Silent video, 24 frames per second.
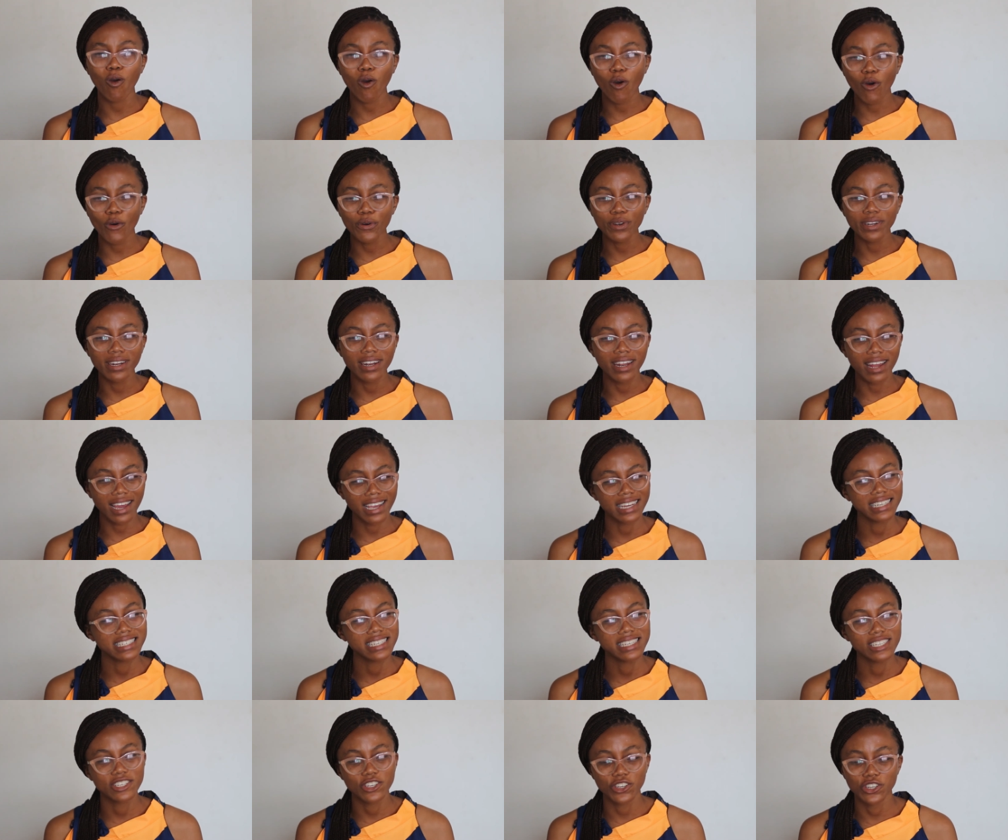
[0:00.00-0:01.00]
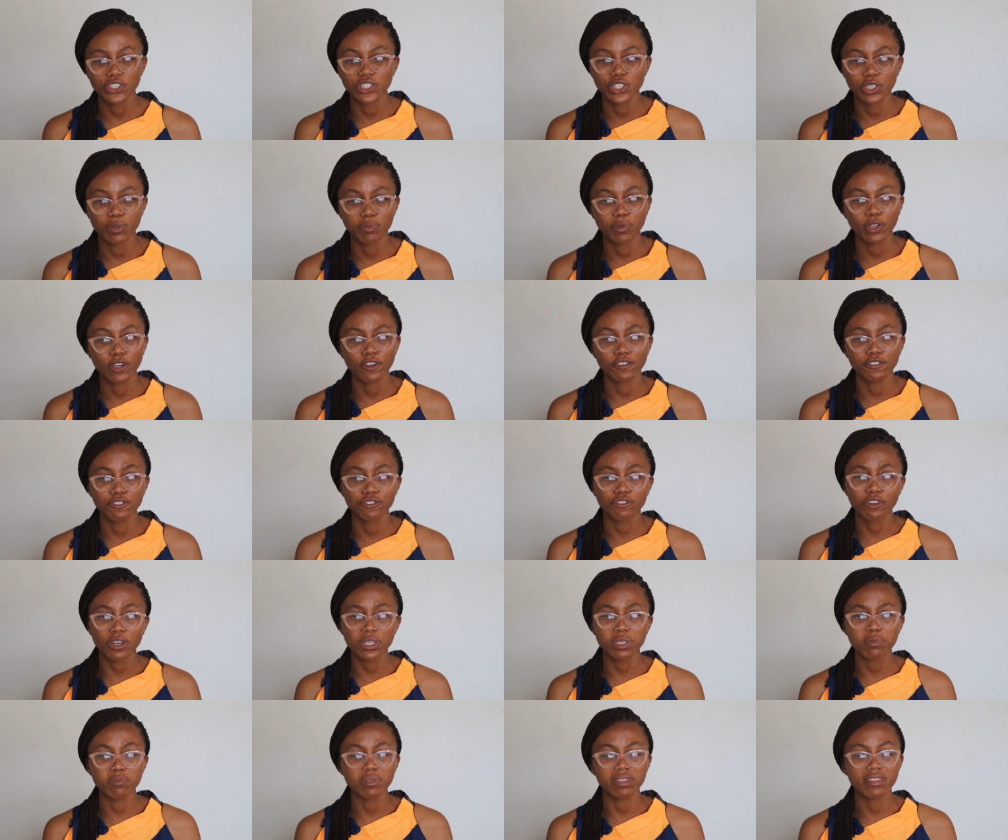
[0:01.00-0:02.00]
online searching, because
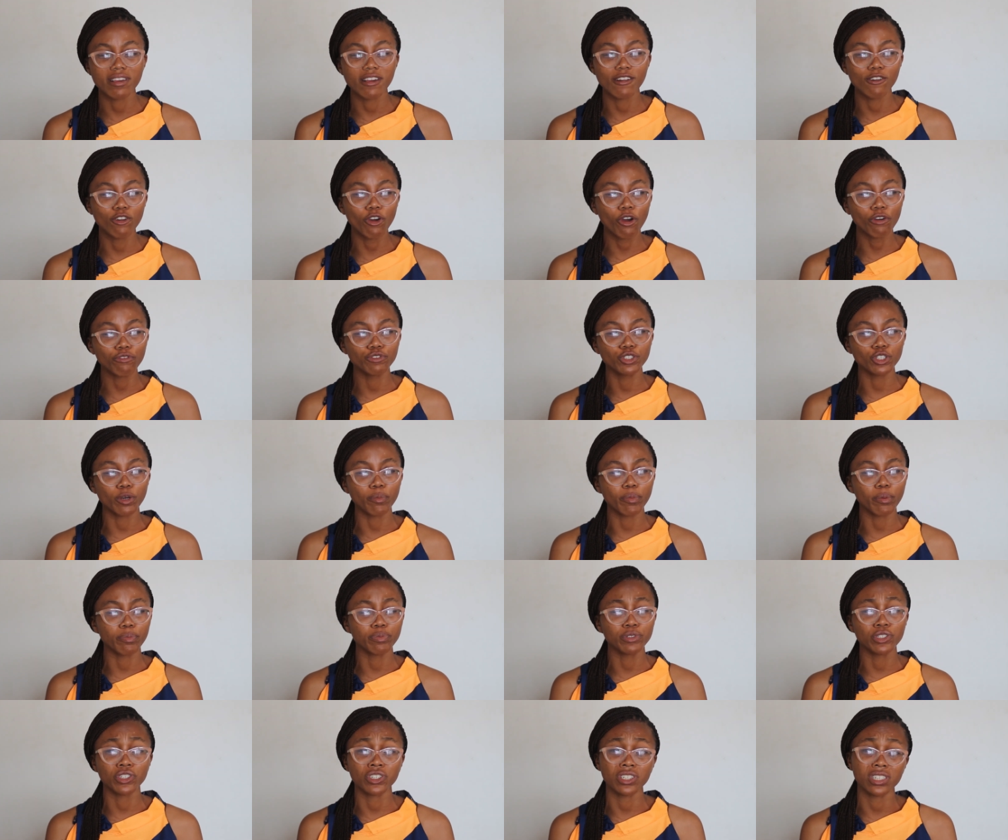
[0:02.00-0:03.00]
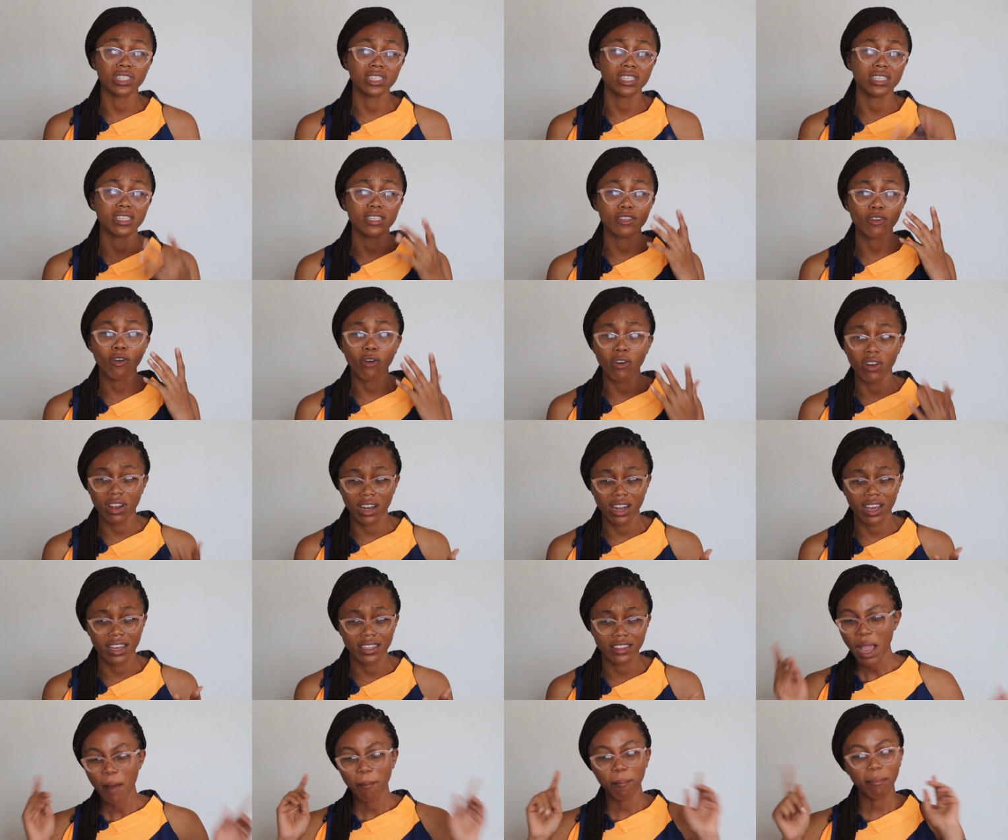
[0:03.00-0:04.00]
trust me, there are a lot of job opportunities
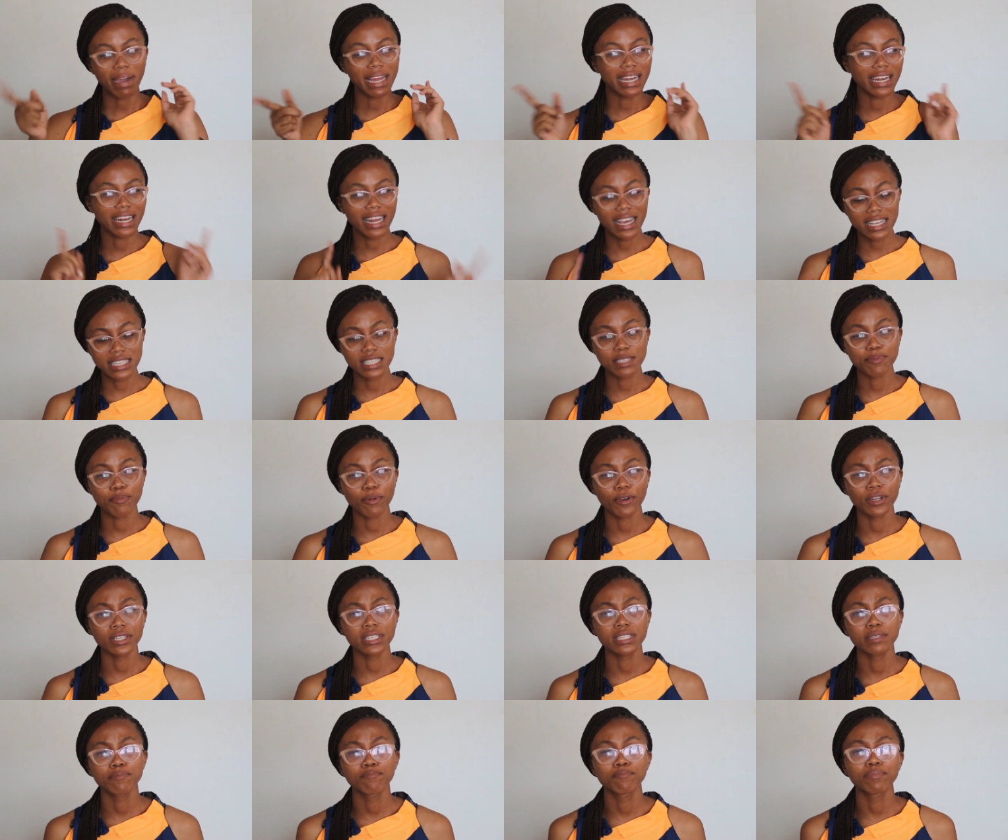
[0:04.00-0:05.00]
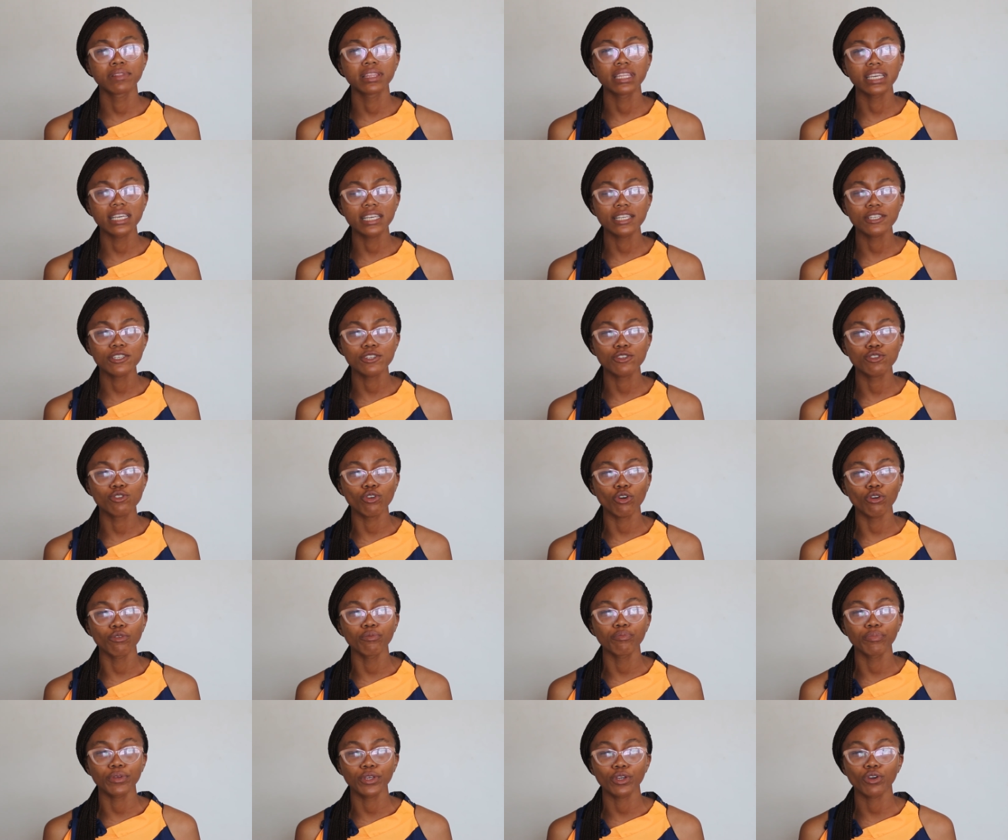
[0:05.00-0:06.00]
online. My last point, please
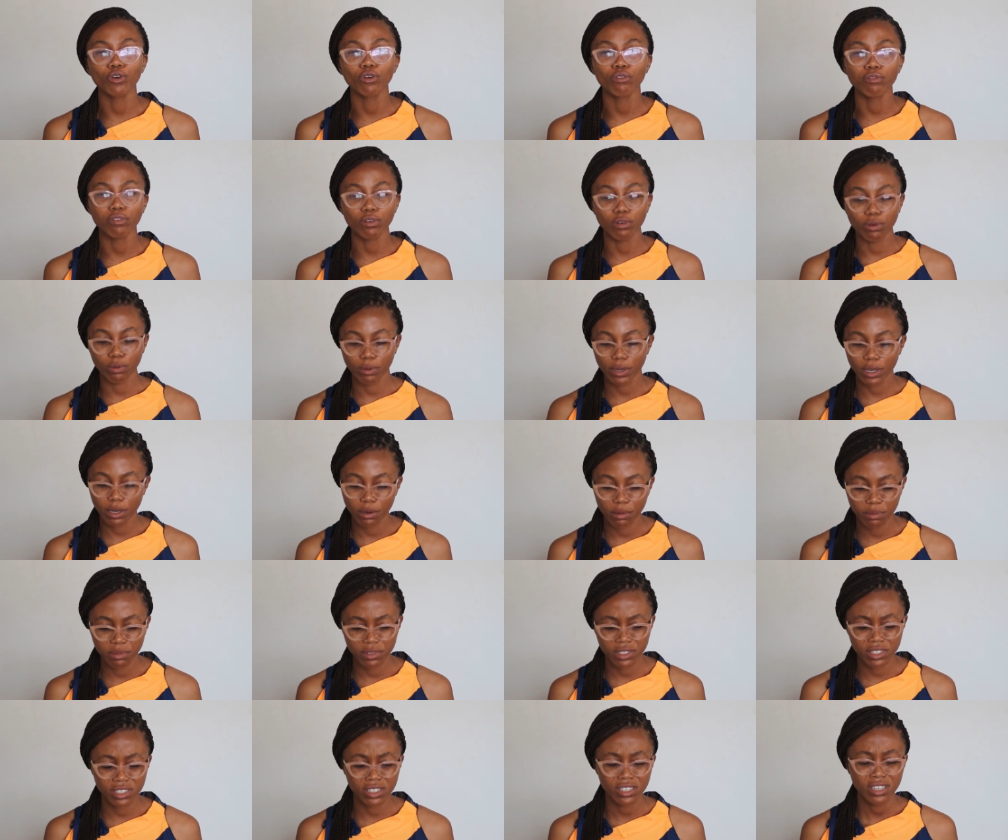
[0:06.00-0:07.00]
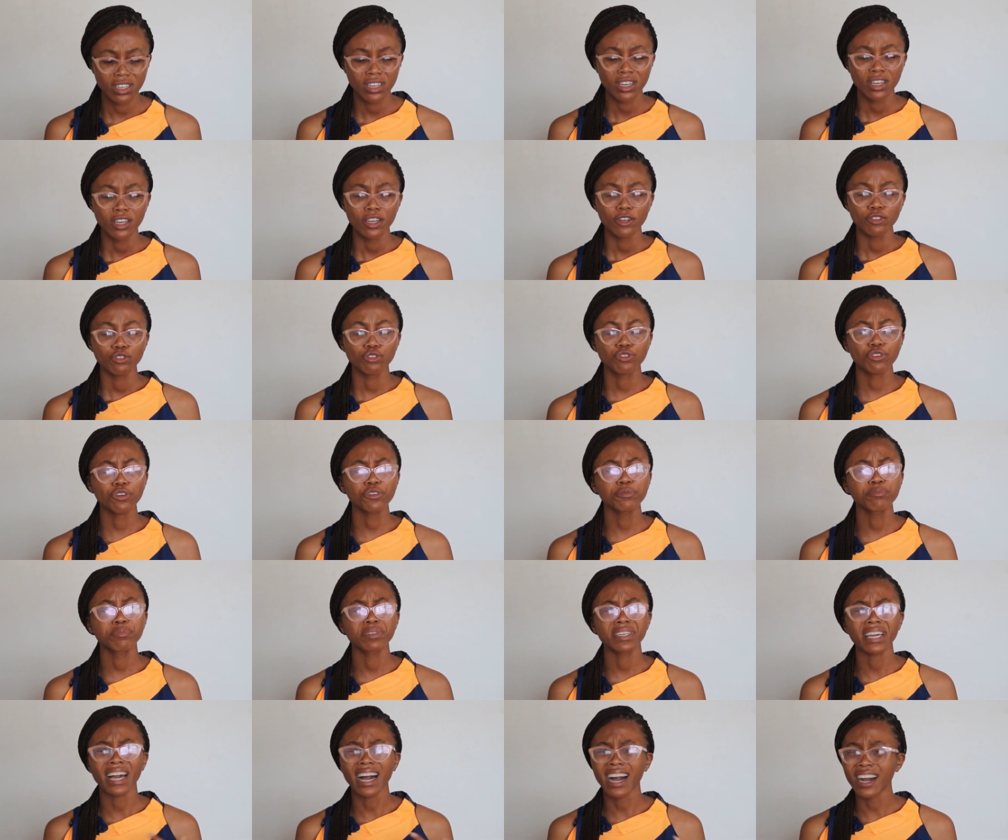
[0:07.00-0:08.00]
don't be overwhelmed,
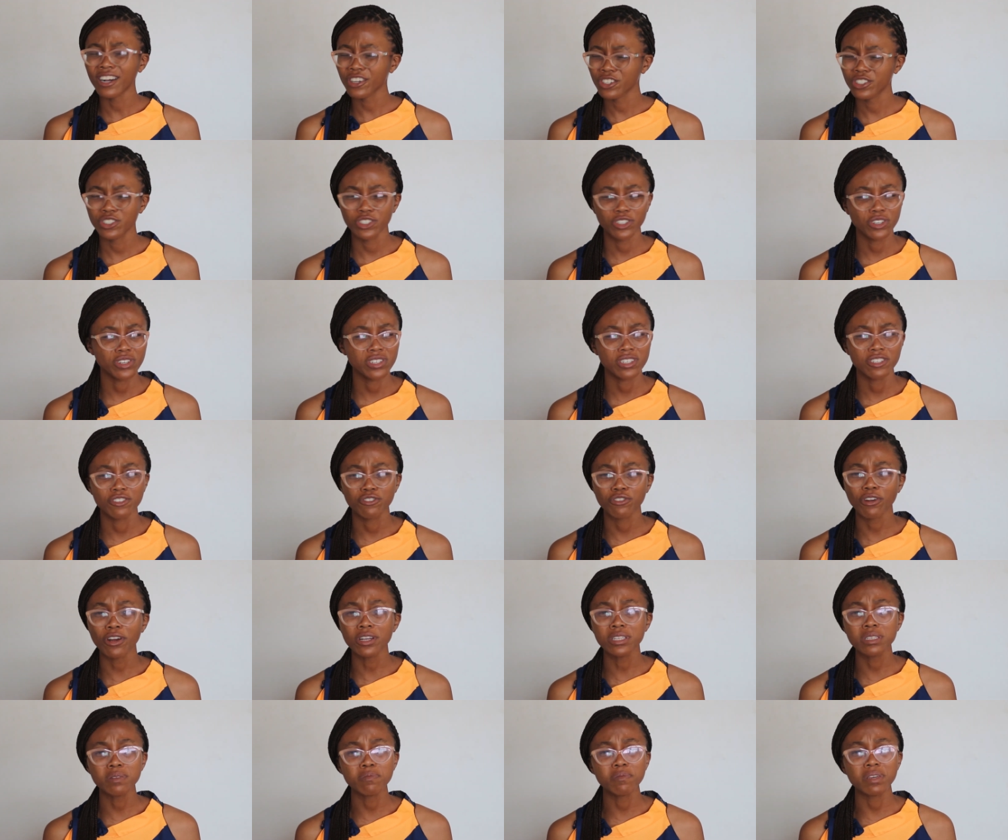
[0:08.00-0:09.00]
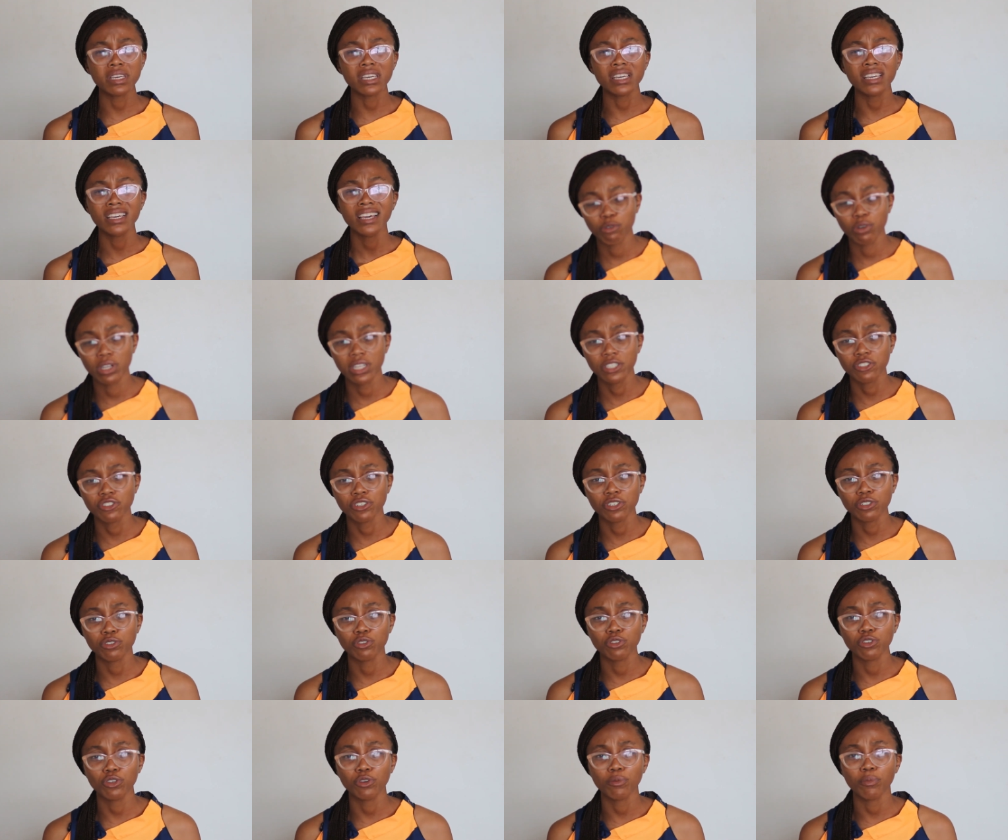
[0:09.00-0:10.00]
don't be anxious. Trust me, it will
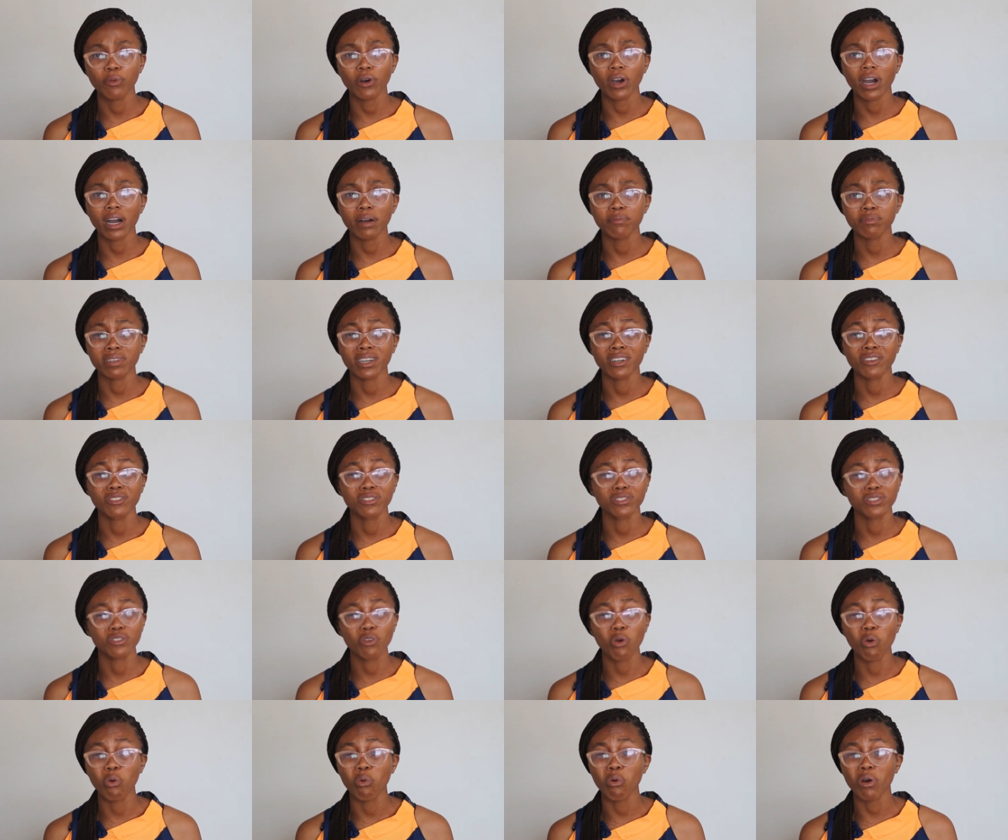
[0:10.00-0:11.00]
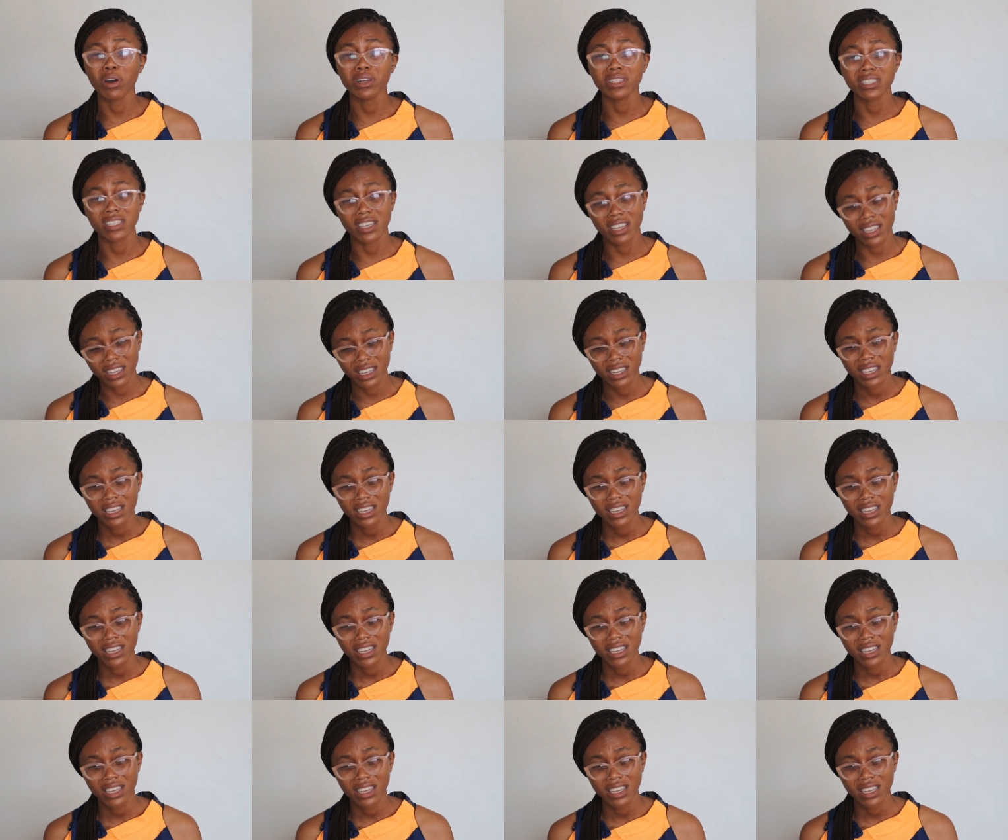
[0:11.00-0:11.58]
literally do you more harm than good. Go water.